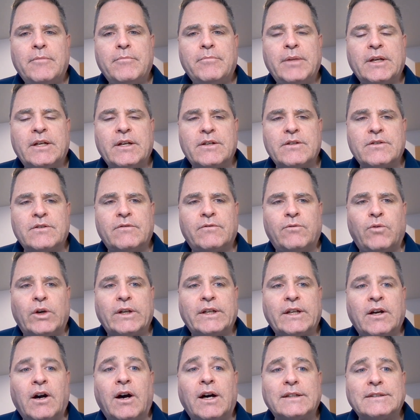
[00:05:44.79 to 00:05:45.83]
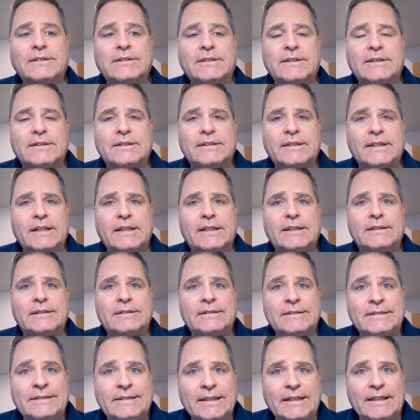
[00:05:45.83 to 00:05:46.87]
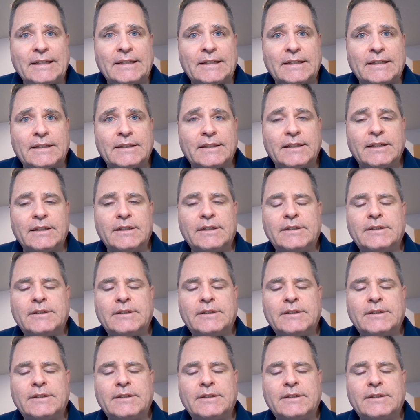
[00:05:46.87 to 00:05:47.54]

because of what Constantine did